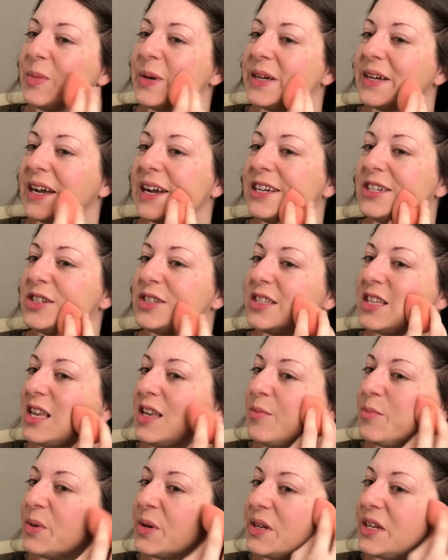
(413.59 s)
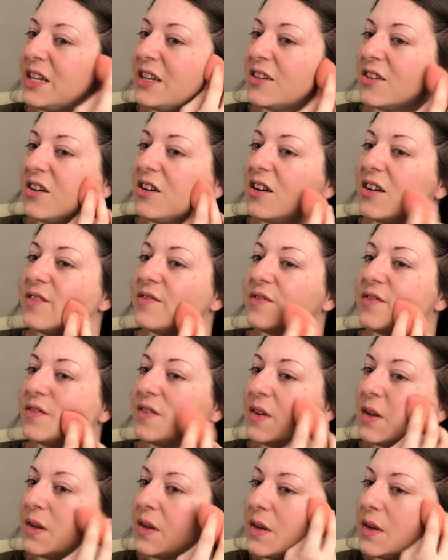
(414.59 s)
but I just keep putting it off.